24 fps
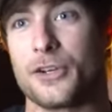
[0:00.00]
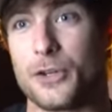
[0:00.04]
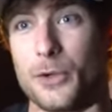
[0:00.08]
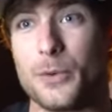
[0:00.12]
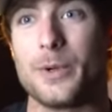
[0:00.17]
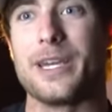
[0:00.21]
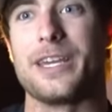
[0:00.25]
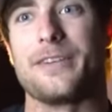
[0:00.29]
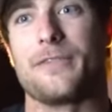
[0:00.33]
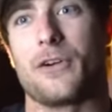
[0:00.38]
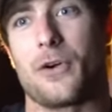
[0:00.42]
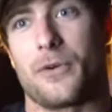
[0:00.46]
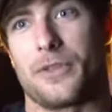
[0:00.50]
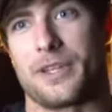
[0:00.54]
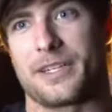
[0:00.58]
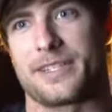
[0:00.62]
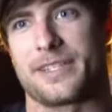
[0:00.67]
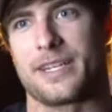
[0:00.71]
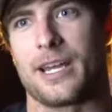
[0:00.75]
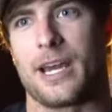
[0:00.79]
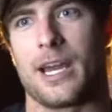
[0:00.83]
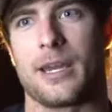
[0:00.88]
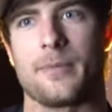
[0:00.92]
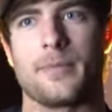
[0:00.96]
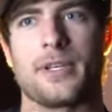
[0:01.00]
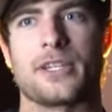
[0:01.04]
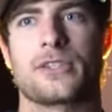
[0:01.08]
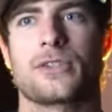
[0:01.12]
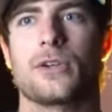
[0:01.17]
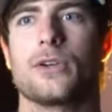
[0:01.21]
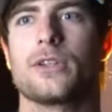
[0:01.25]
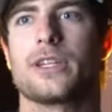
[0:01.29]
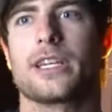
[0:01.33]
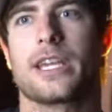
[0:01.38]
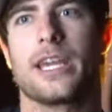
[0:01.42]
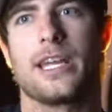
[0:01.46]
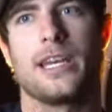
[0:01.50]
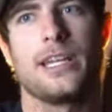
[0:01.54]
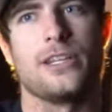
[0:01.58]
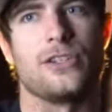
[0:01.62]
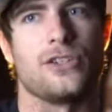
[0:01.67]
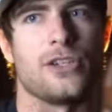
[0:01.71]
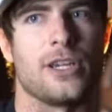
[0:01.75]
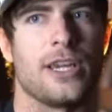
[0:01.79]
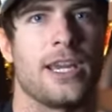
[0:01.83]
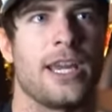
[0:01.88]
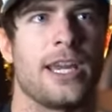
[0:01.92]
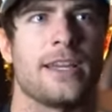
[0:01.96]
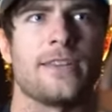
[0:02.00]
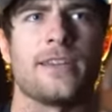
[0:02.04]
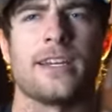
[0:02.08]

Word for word: a new Evo this time. He sold the Kenny G,